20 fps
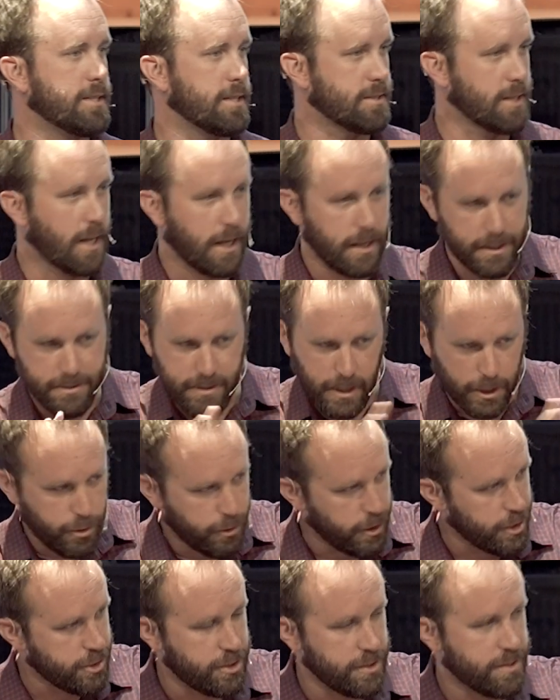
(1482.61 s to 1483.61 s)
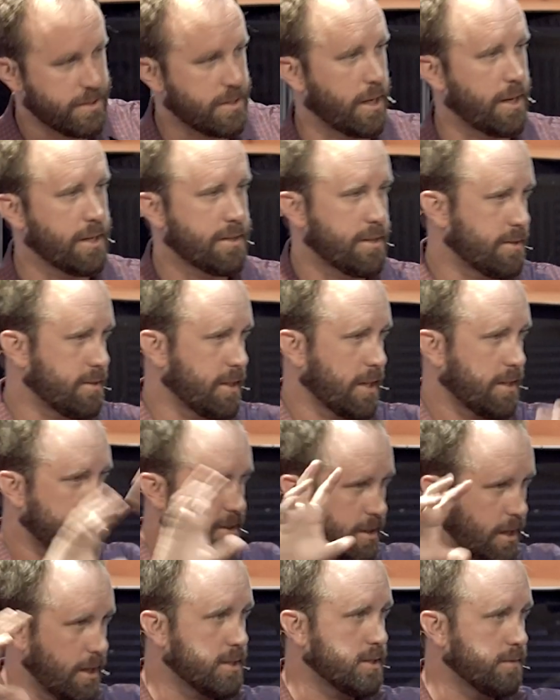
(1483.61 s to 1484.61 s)
is not, it's not Christian studies. It's like
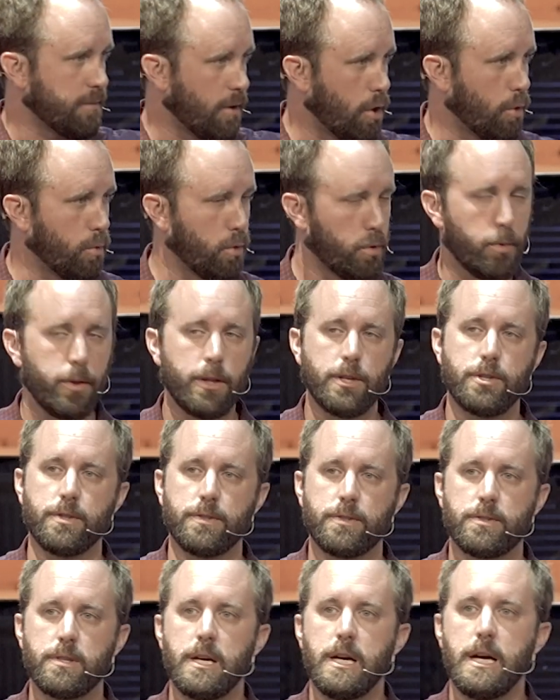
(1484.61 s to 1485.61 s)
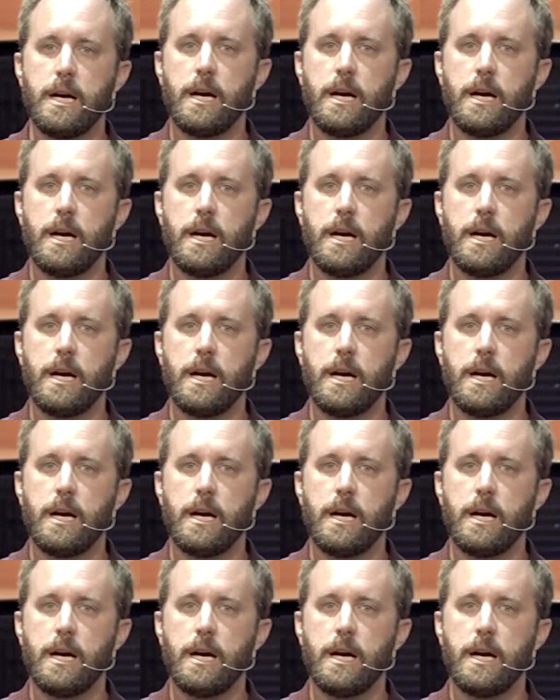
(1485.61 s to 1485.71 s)
studies of all world religions.